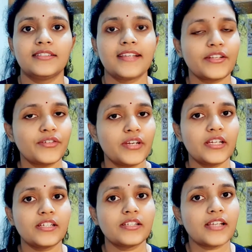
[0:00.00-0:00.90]

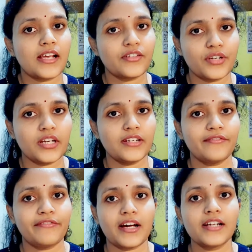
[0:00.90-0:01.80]

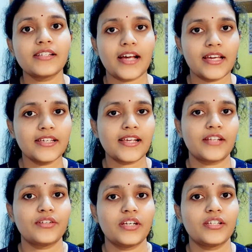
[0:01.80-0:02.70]
saturated fats, high
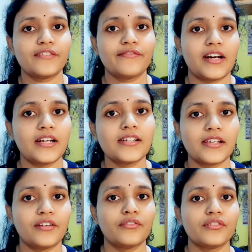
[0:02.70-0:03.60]
saturated fats,
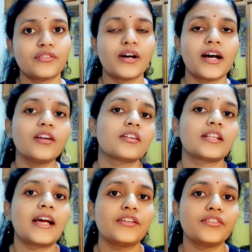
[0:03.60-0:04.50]
and also high
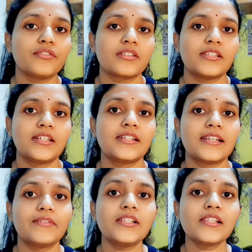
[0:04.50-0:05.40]
antioxidant
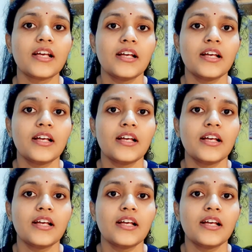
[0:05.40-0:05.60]
levels.